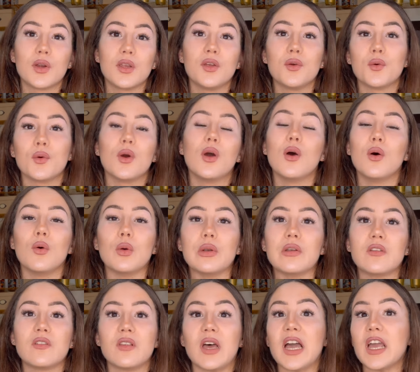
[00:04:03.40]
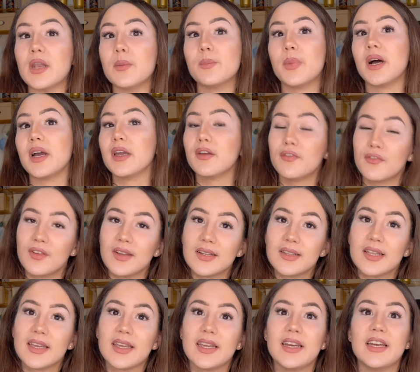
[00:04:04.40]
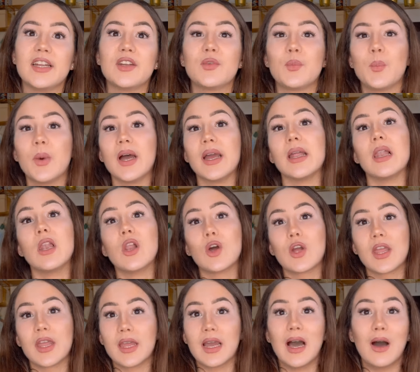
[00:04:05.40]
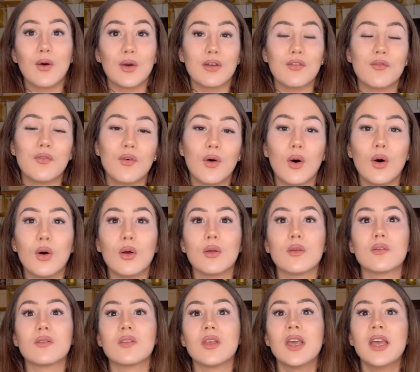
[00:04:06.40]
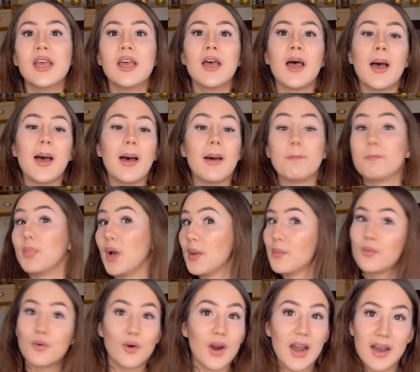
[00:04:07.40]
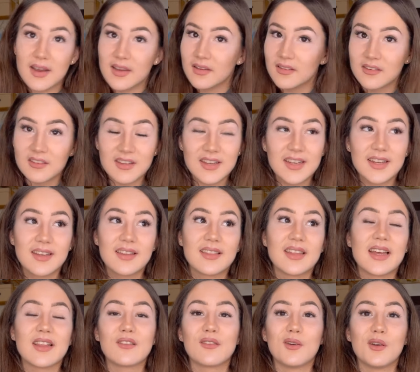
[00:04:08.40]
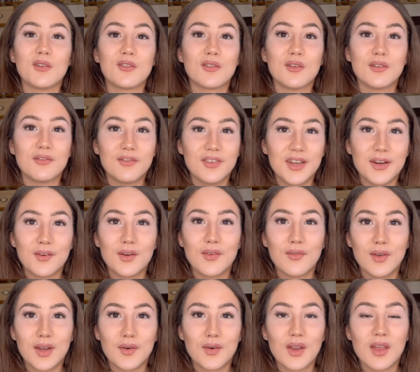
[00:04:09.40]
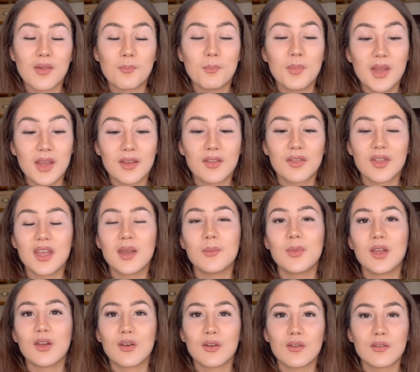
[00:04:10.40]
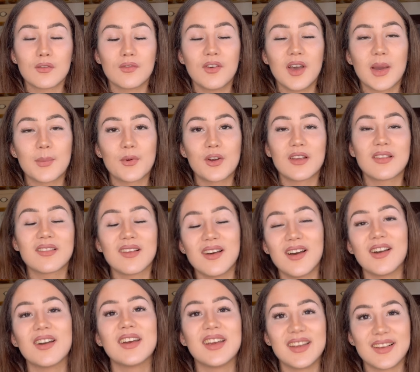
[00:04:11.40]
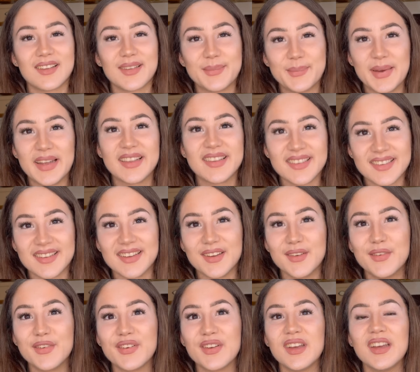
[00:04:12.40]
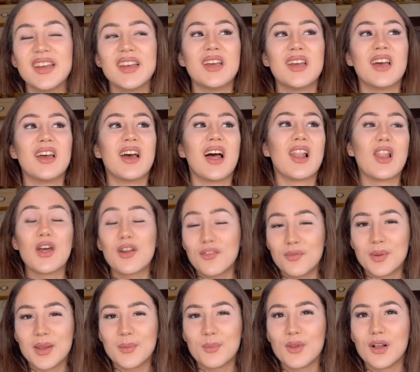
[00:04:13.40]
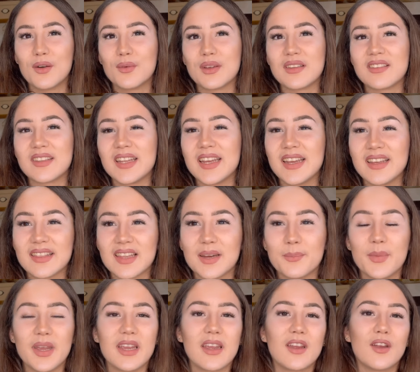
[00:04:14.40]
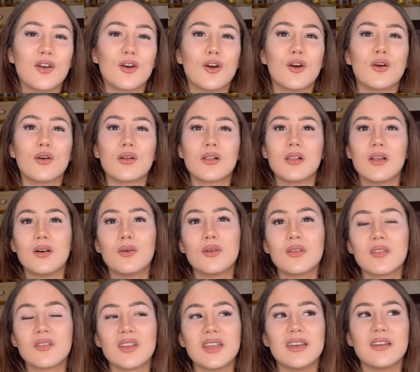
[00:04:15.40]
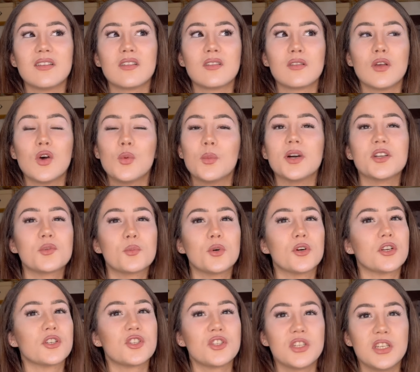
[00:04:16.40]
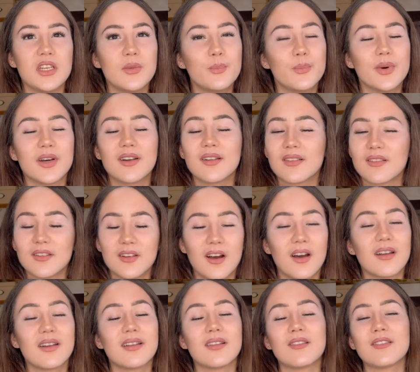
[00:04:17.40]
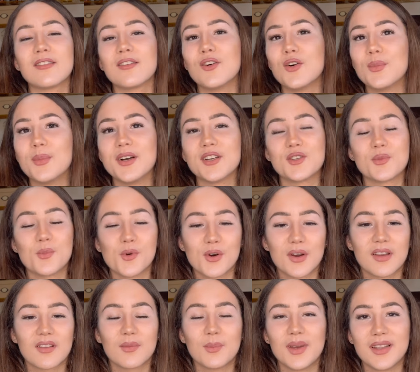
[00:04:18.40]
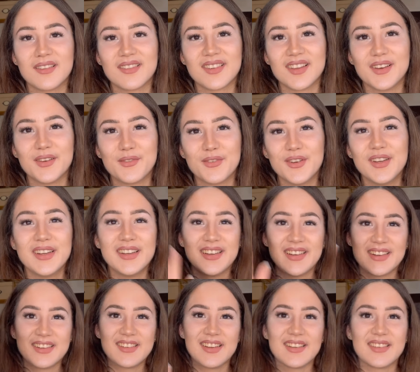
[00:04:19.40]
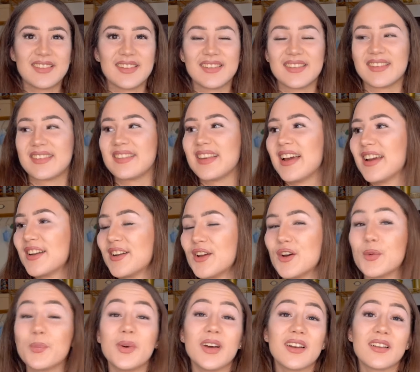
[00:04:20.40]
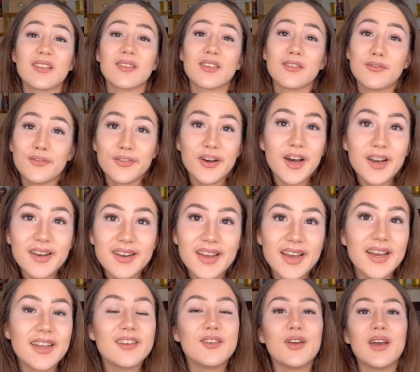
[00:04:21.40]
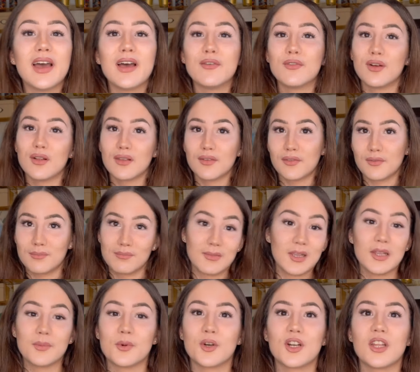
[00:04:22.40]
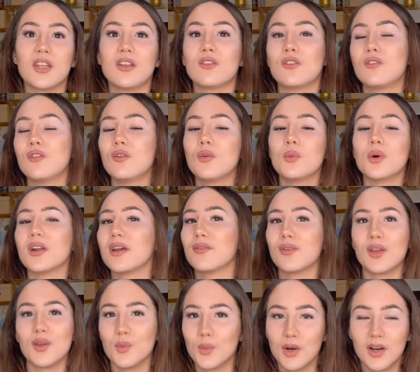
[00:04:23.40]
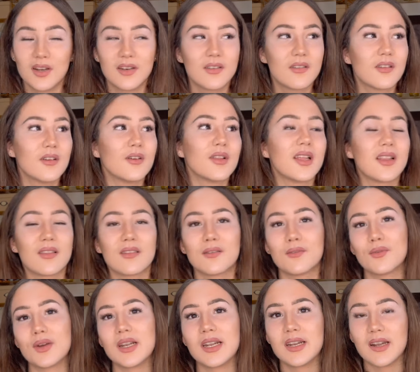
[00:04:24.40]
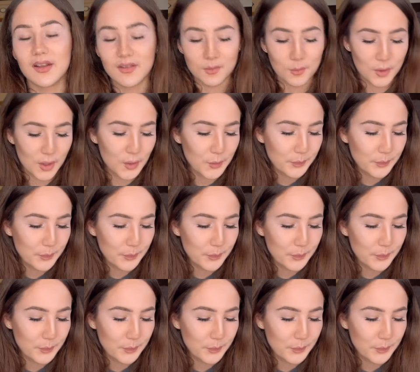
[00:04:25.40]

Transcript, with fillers: your own design by feeling it, by looking how it falls. By pricing, that's also a very, very big thing because fabrics are expensive. A lot of people always think that making your own clothes is so much more cheap, but it's not. It's so much more expensive, just as a side note. But it's fun and you have all the liberty to do whatever you want, so that's a really nice pro.